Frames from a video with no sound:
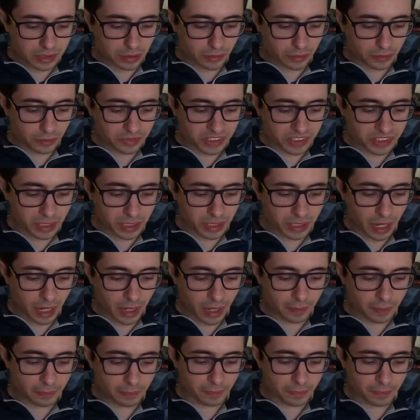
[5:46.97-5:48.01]
say
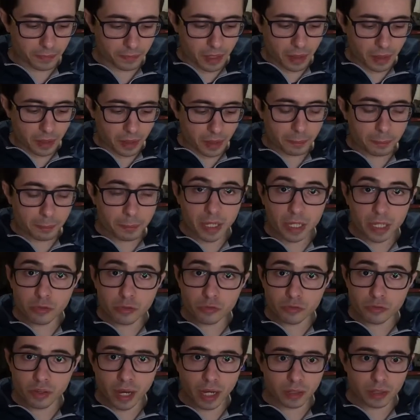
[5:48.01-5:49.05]
mean
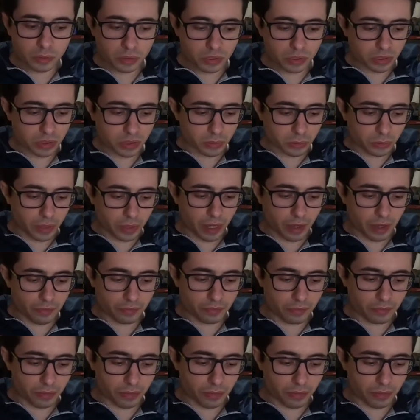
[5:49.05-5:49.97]
value. So we have